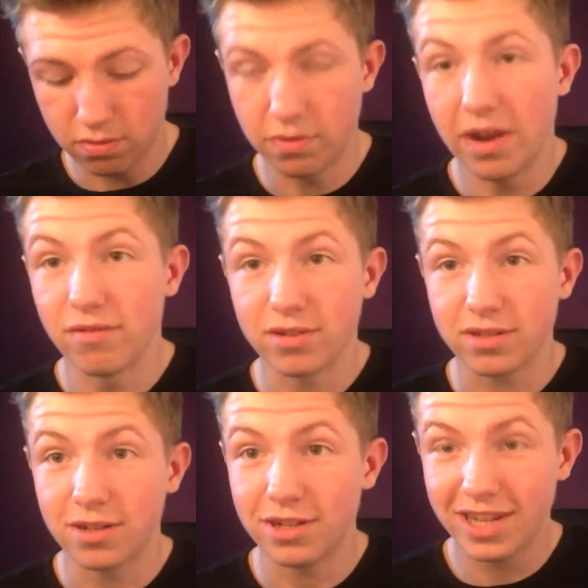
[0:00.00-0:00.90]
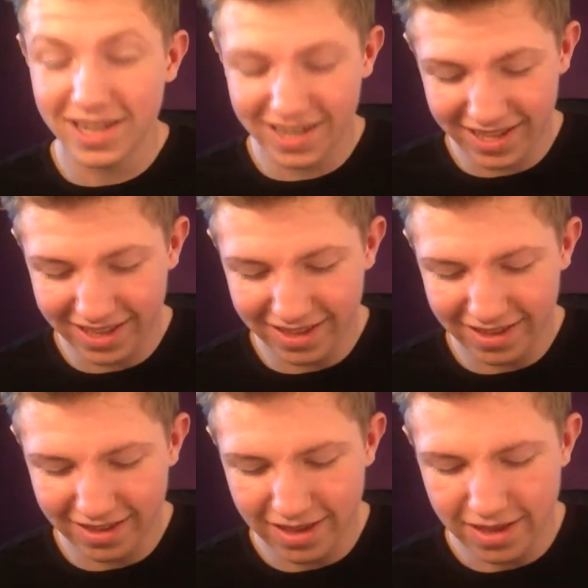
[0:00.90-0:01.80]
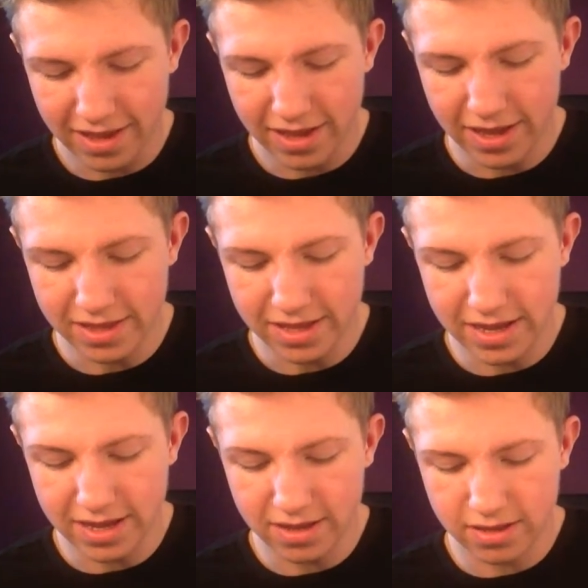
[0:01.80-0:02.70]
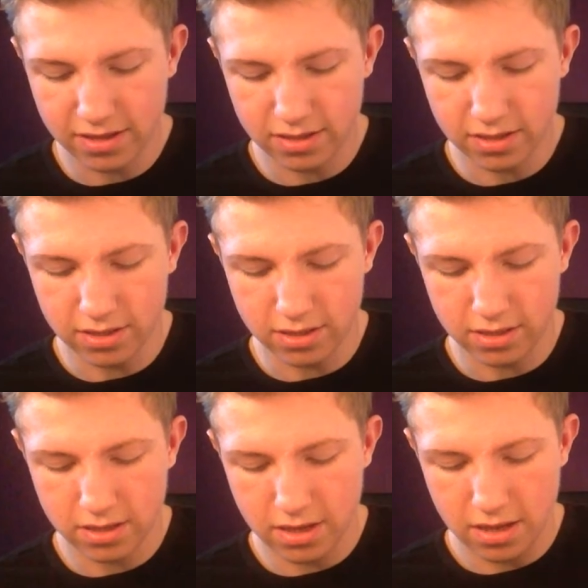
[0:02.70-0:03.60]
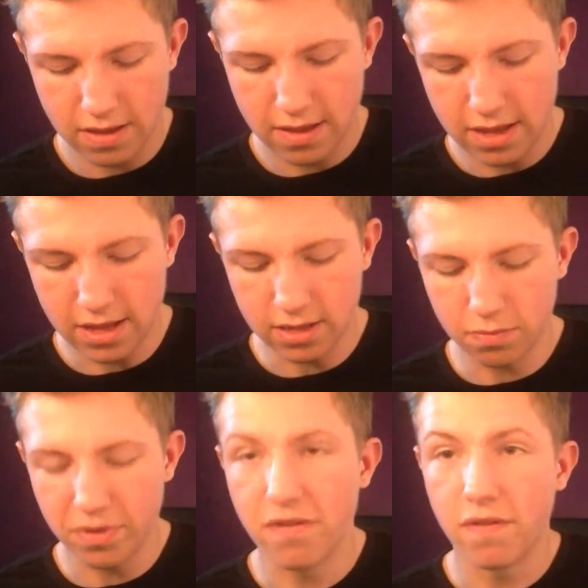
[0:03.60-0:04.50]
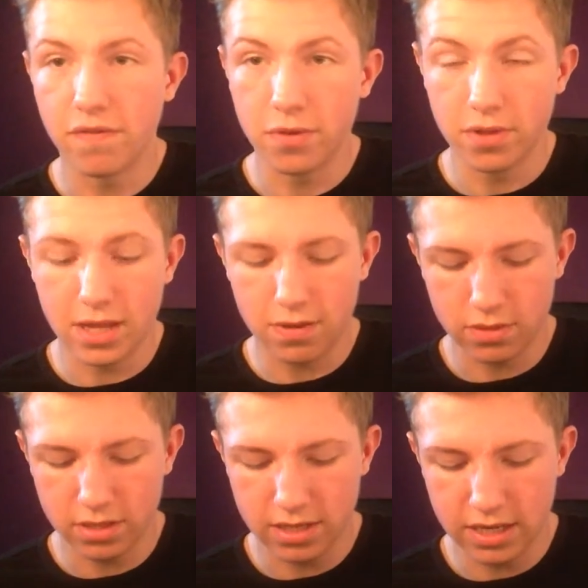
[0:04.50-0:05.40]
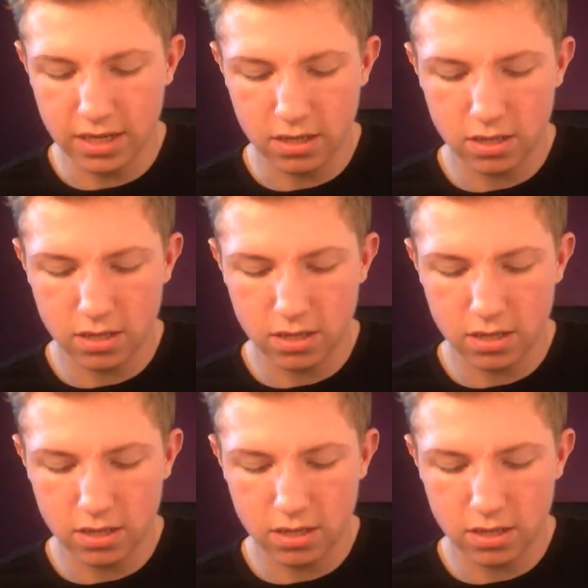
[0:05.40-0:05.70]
whatever it's called, in there, so I'll be reviewing that one today.